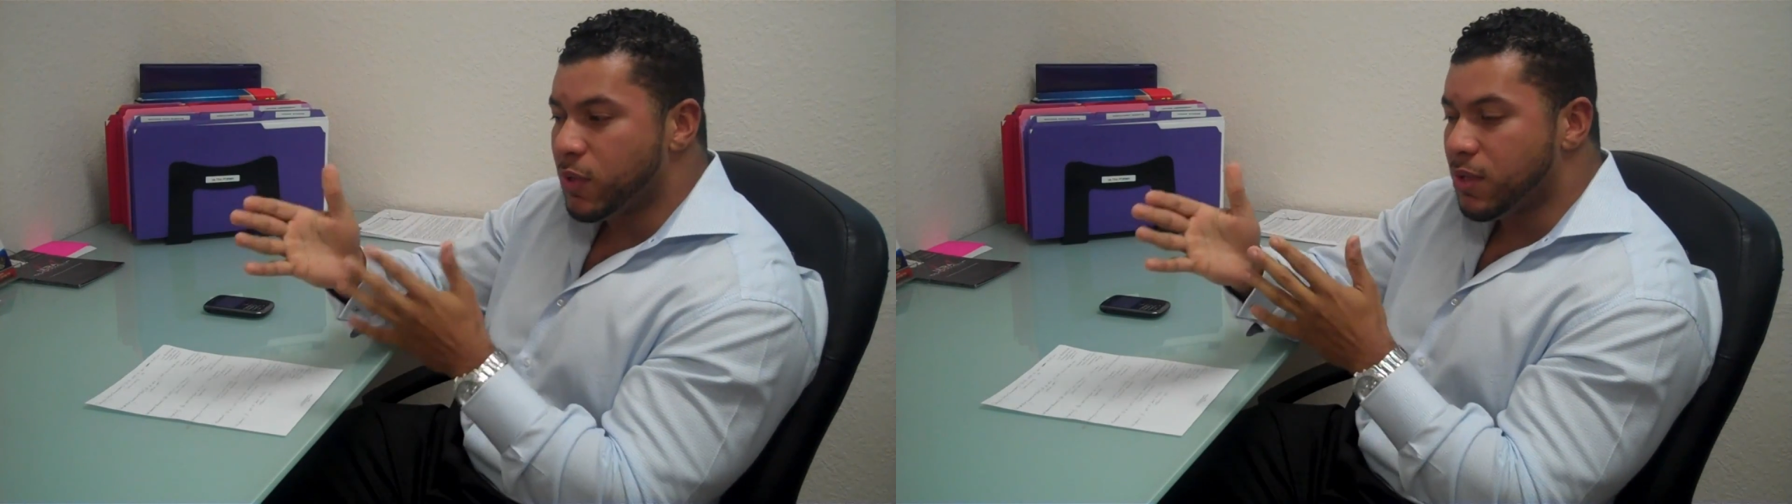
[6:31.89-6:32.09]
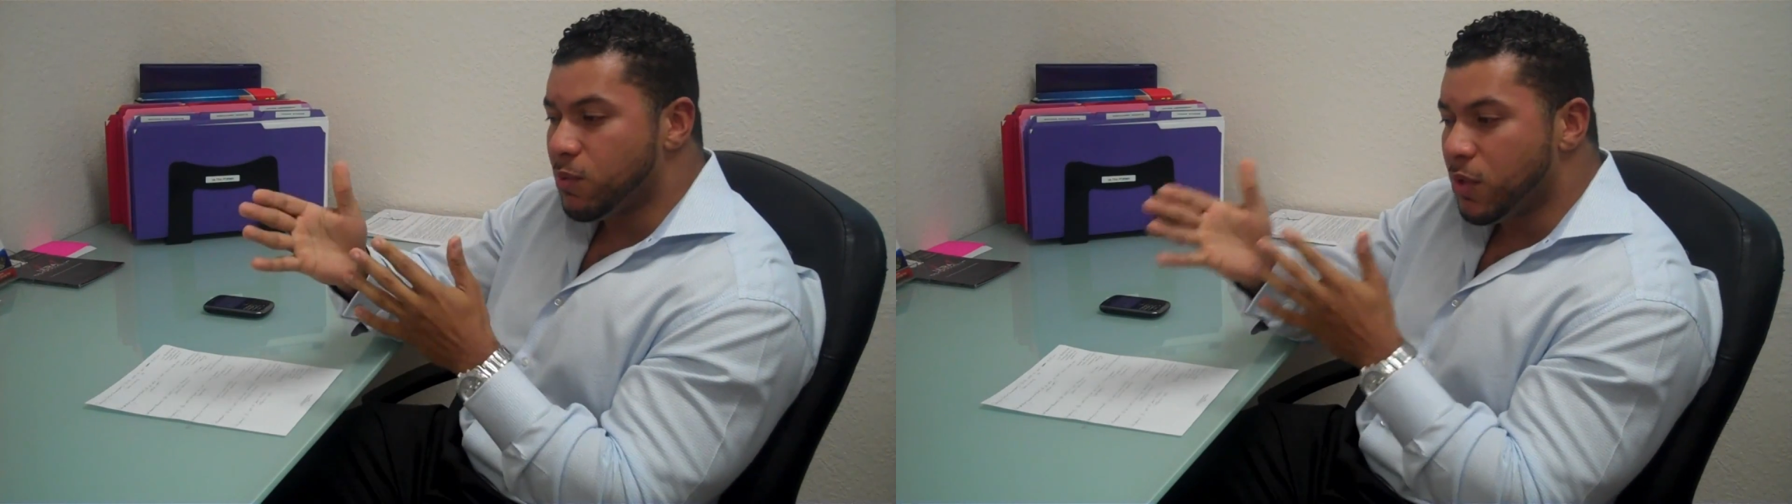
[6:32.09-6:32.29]

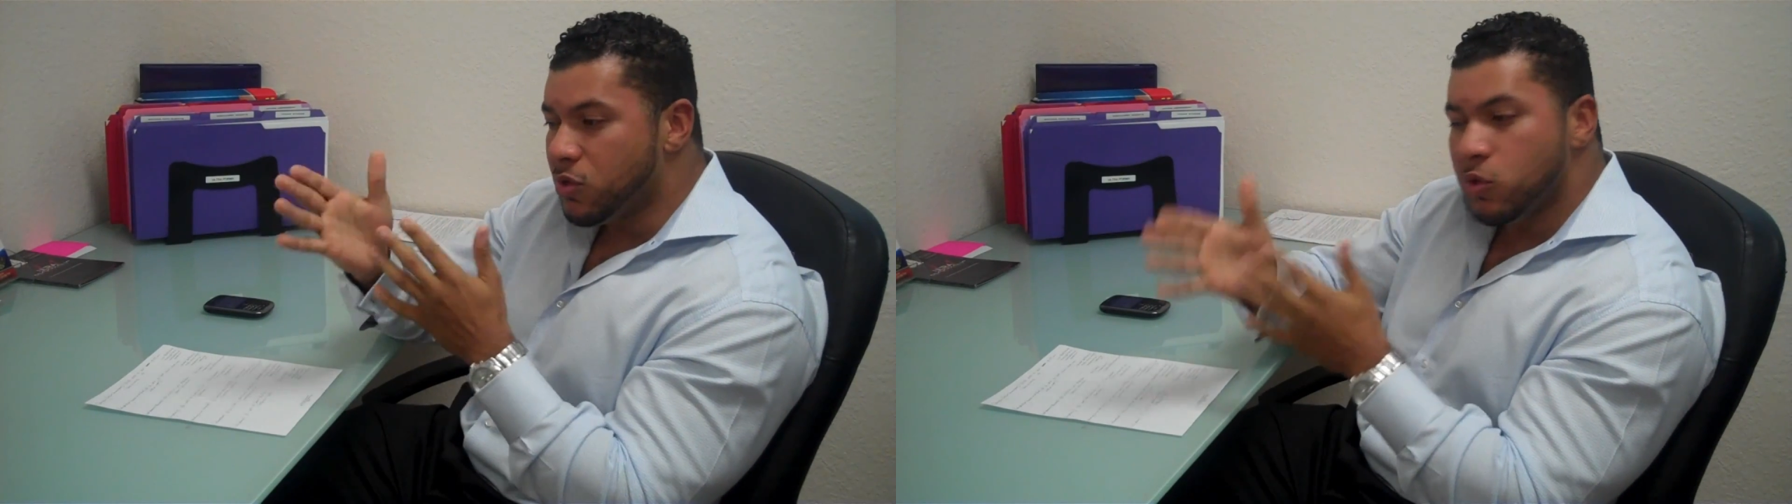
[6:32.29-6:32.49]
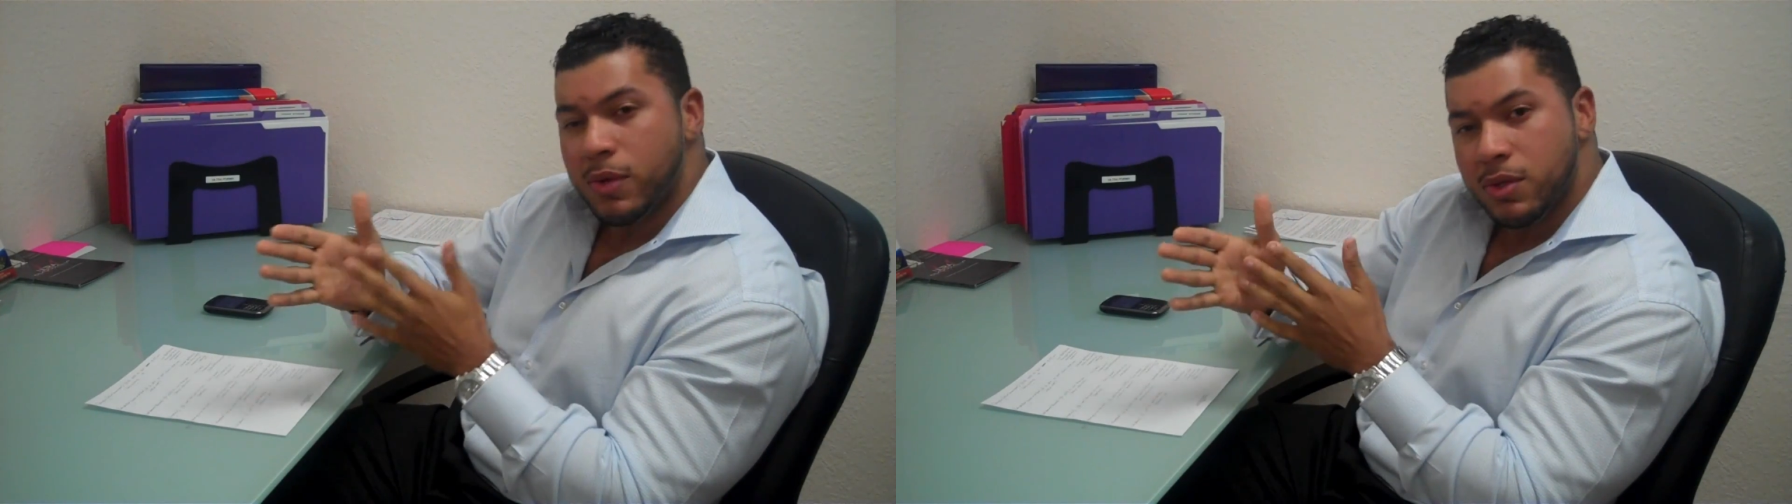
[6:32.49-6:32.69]

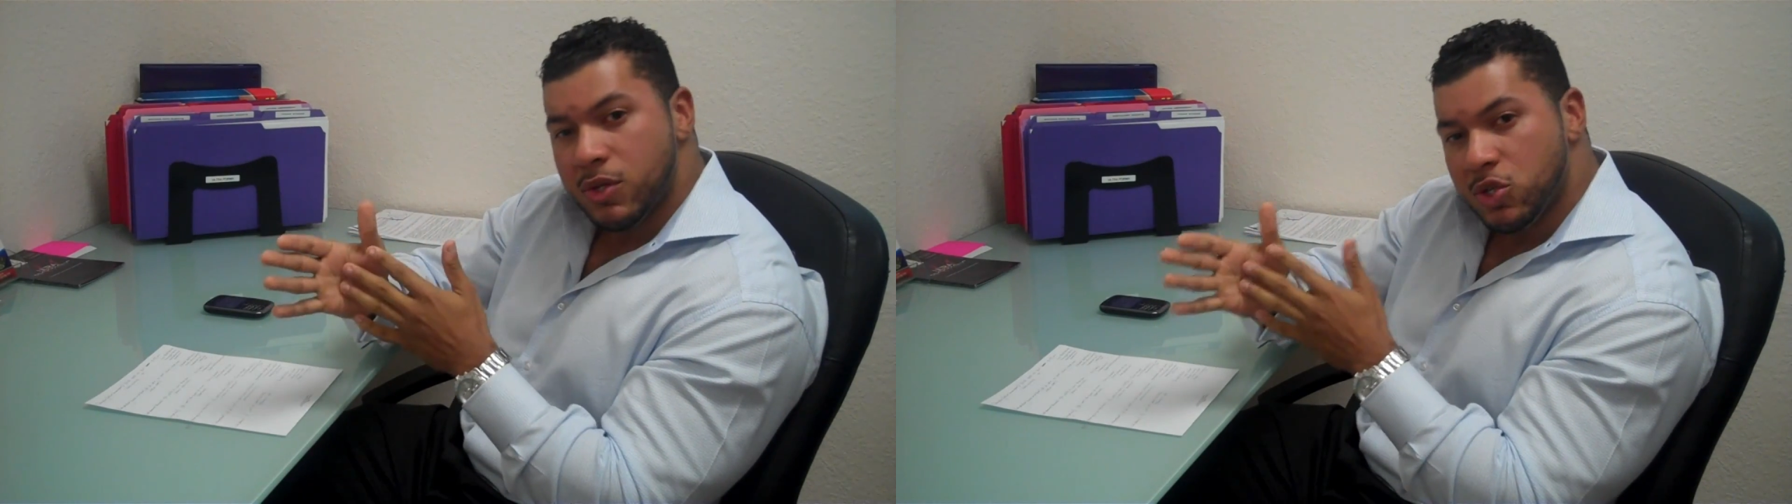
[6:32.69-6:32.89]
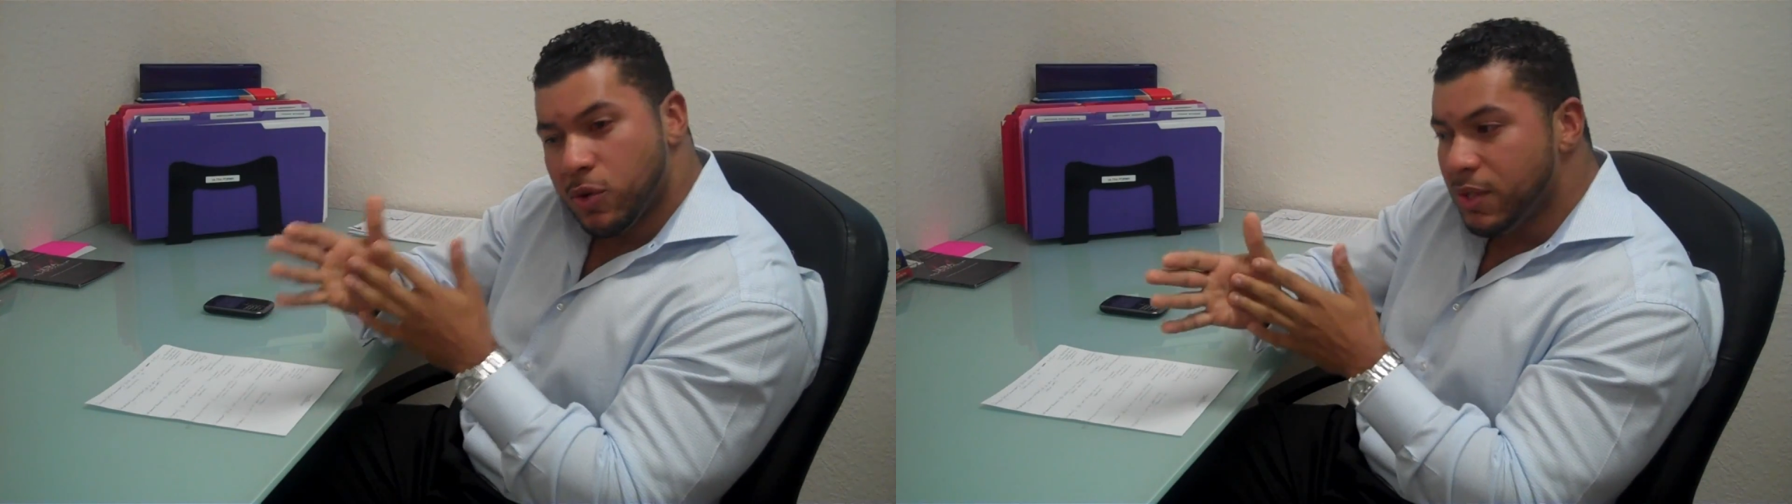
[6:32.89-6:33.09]
with doing
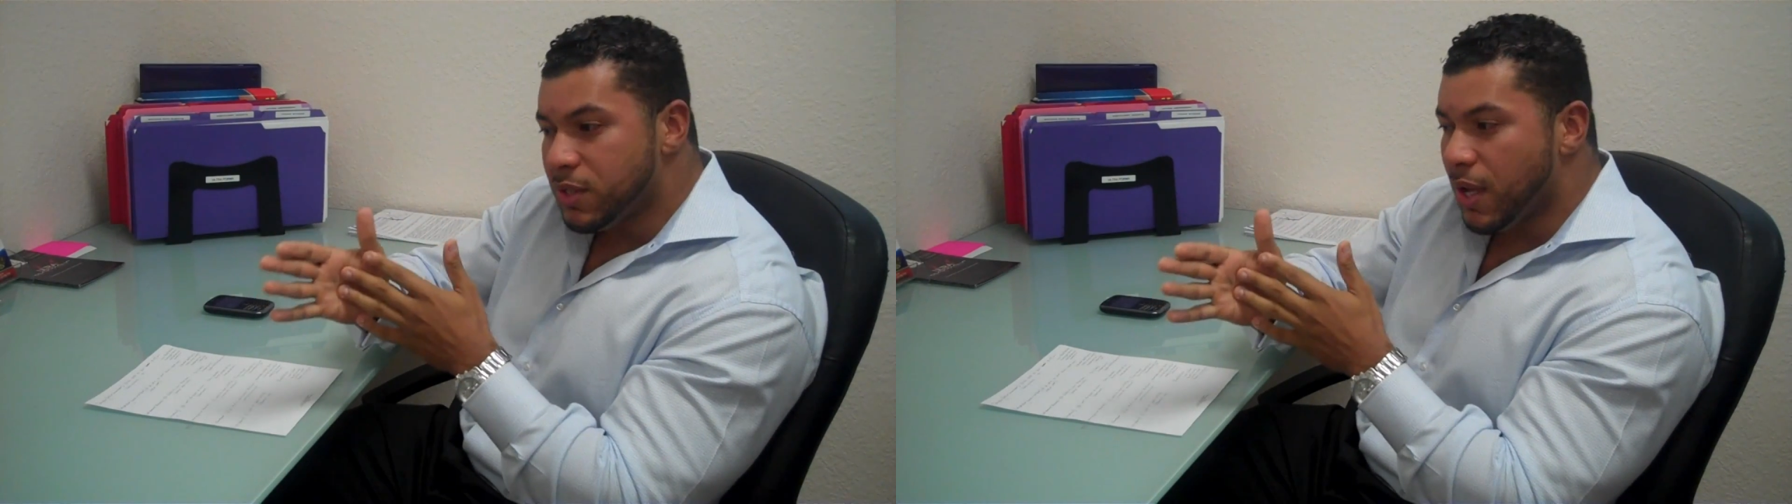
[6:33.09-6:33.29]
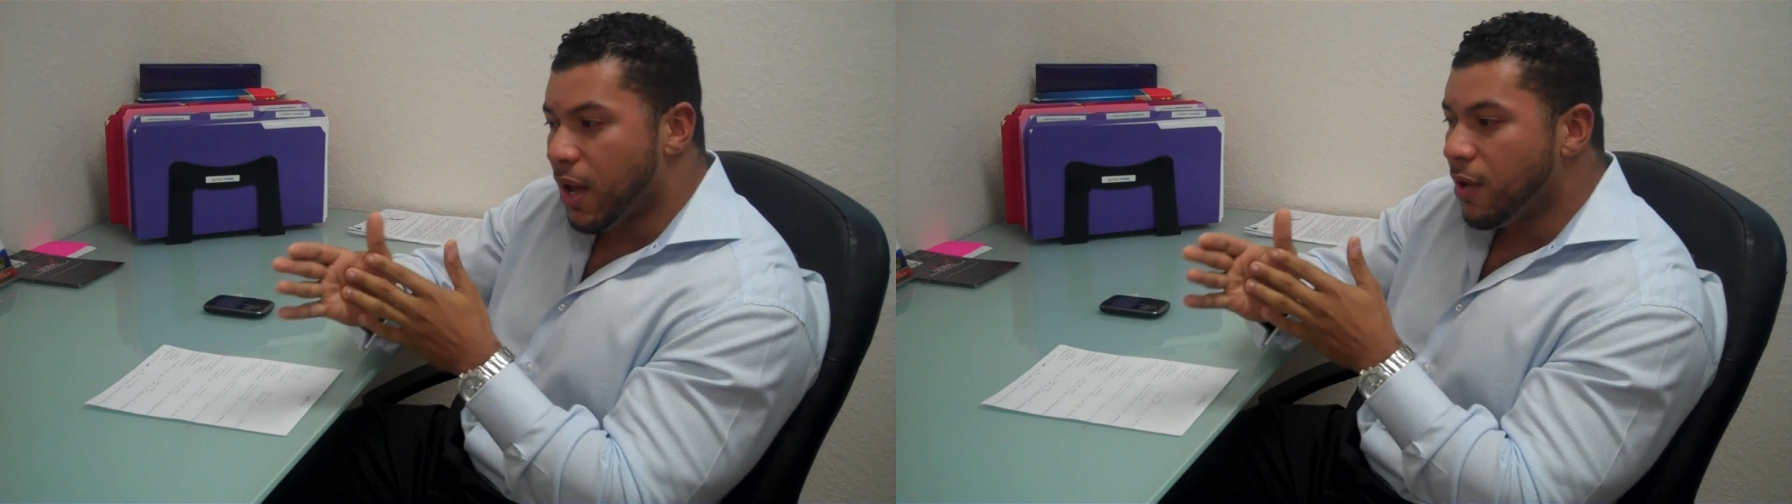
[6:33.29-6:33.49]
the
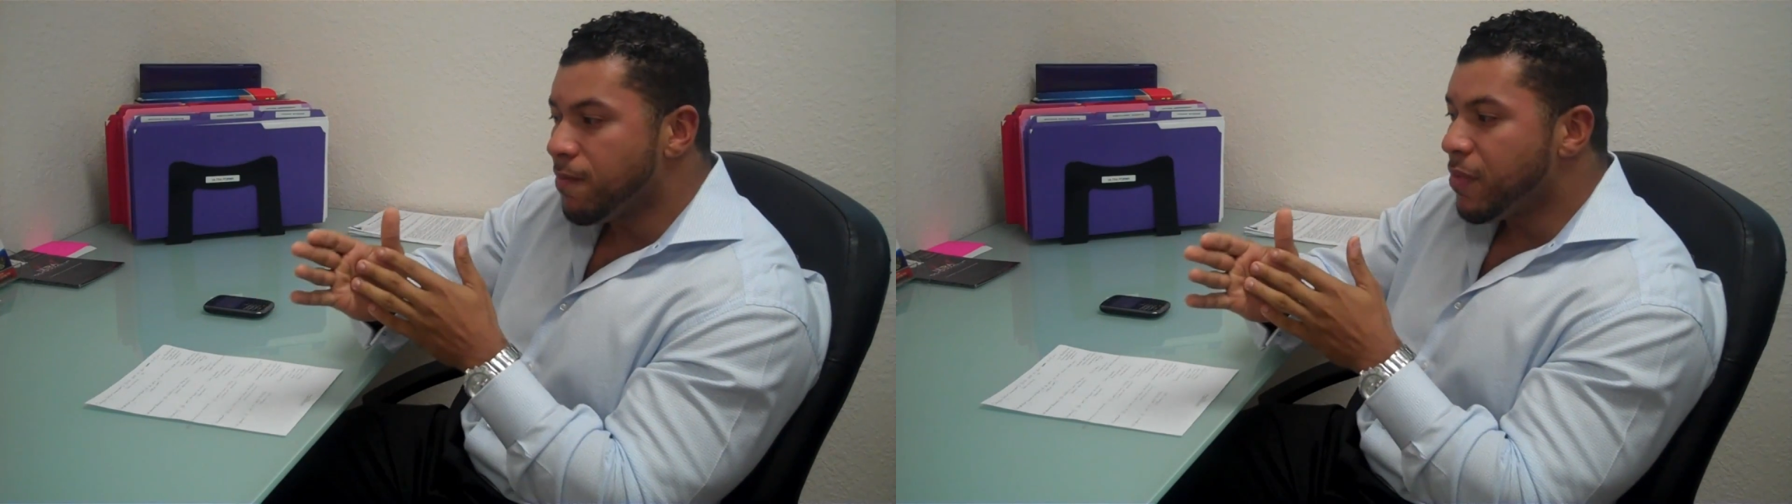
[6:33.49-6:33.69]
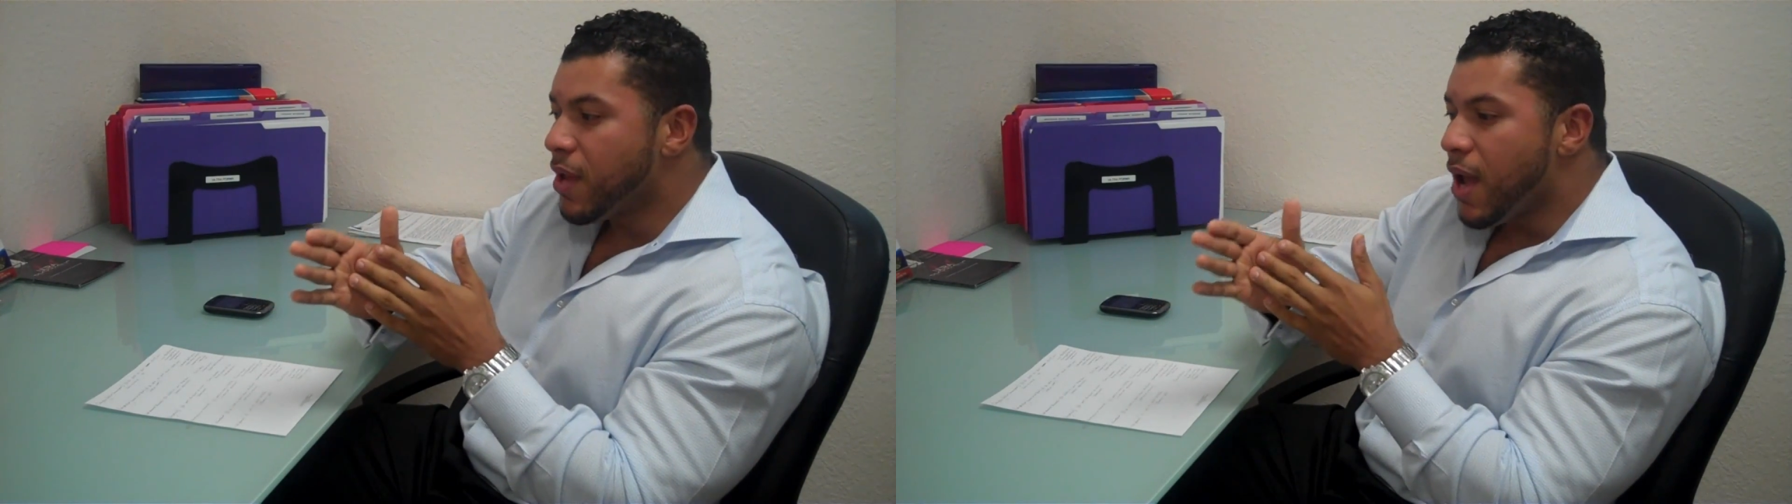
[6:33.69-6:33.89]
short sale